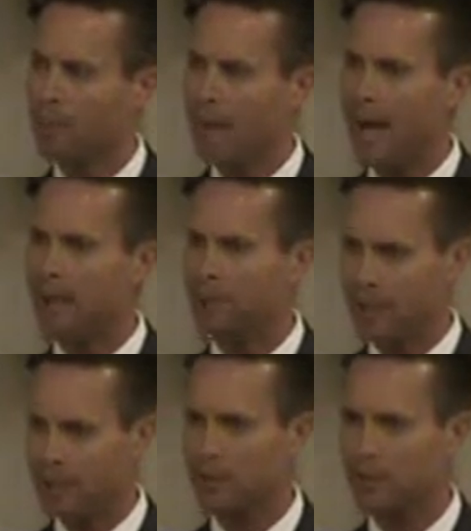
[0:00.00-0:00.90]
that my
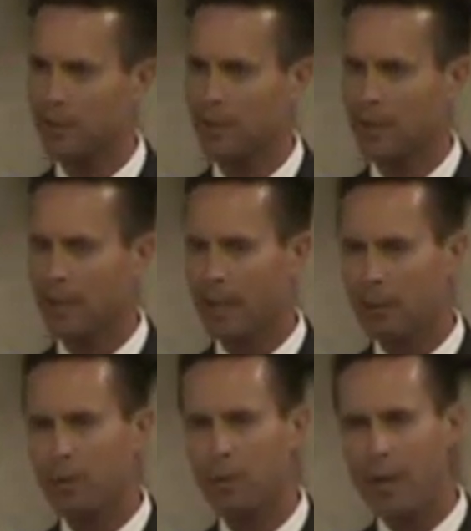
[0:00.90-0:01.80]
decisions
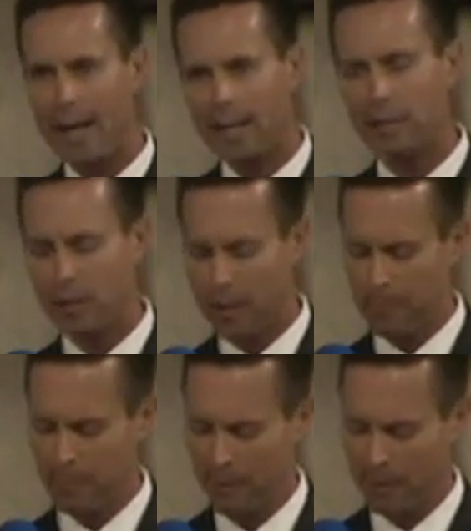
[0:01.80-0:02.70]
helped to right the
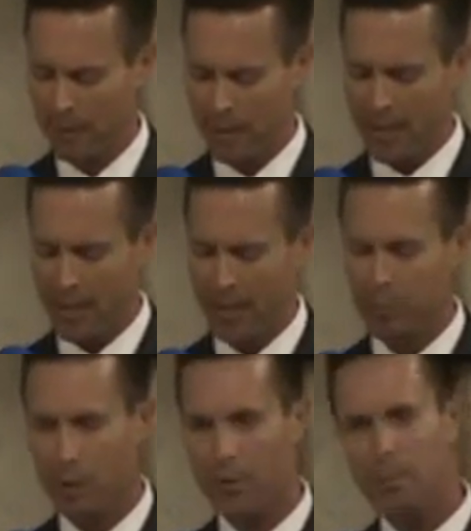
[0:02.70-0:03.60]
ship and
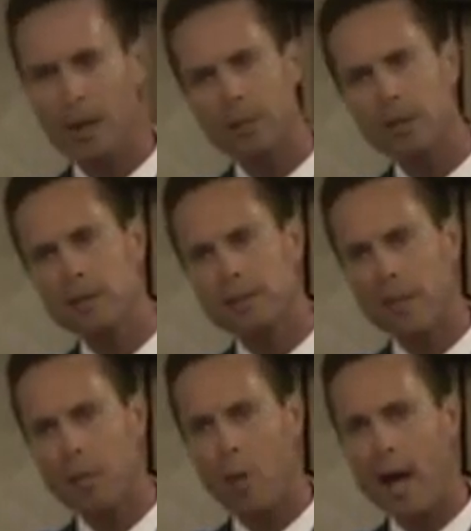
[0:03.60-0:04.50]
have put Republicans
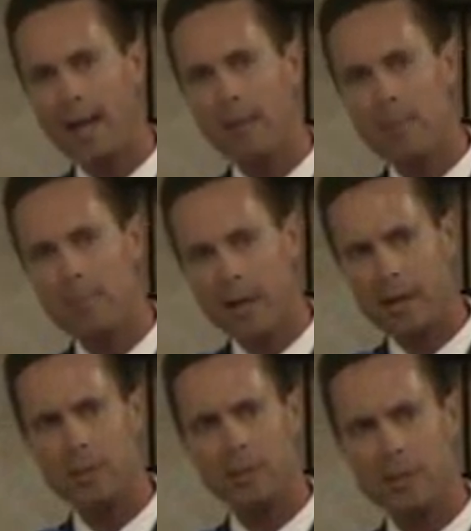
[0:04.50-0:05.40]
statewide in a
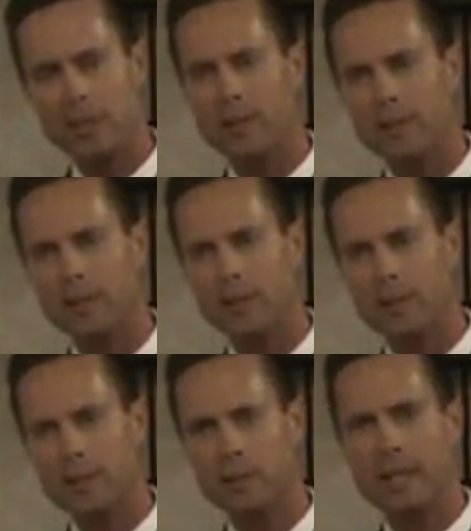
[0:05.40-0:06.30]
better position
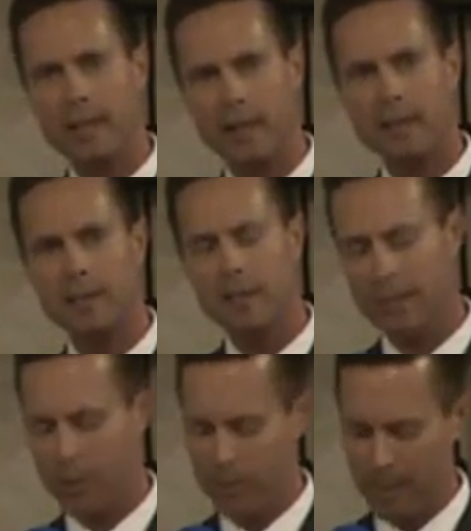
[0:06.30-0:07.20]
to get elected
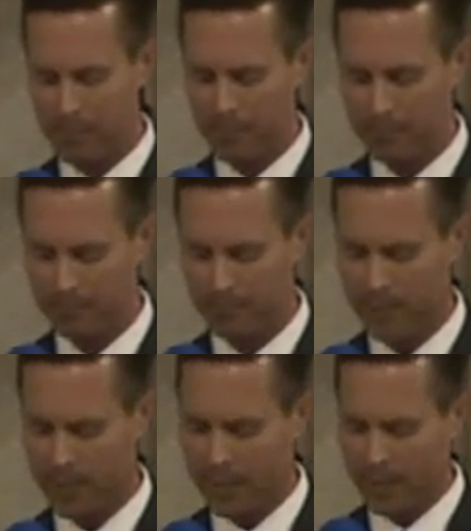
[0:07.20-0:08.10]
in November.
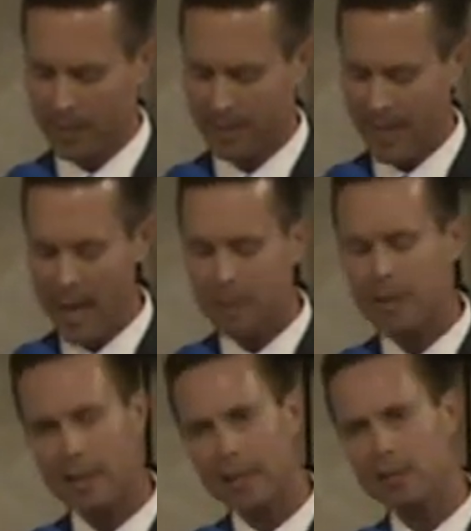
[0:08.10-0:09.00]
It's common
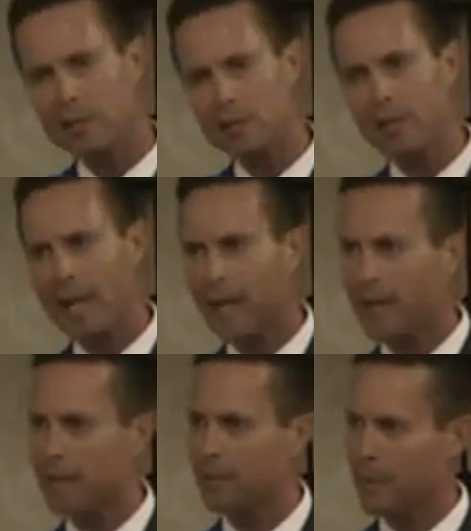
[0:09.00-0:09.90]
sense that you
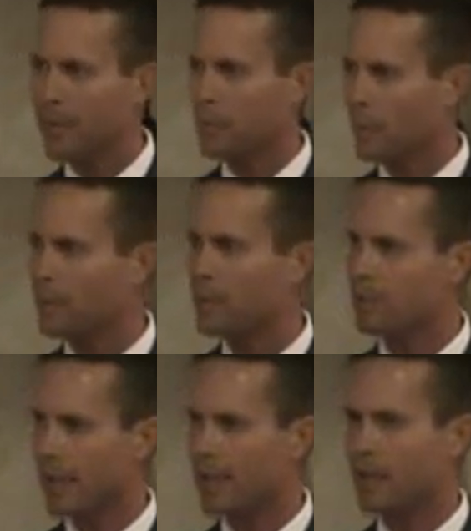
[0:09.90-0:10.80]
cannot spend more than you
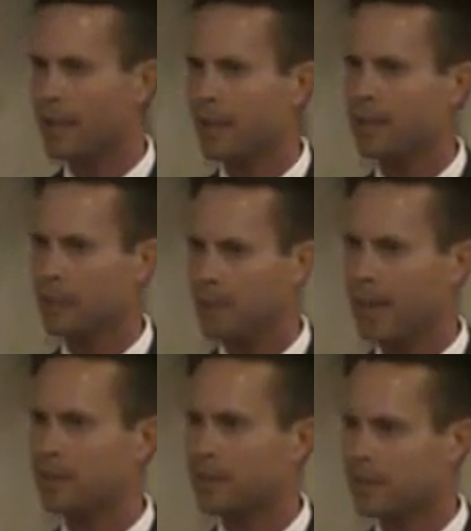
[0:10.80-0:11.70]
take in and
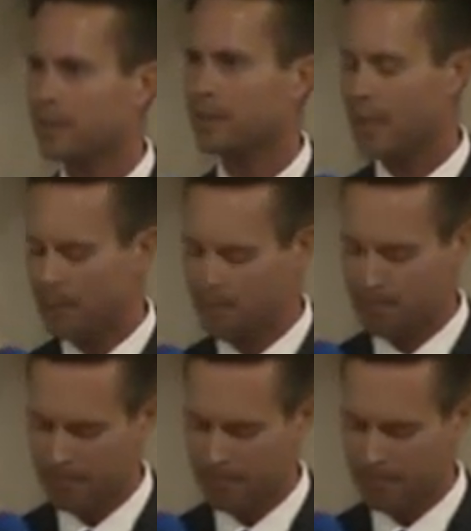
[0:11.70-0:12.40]
expect to succeed.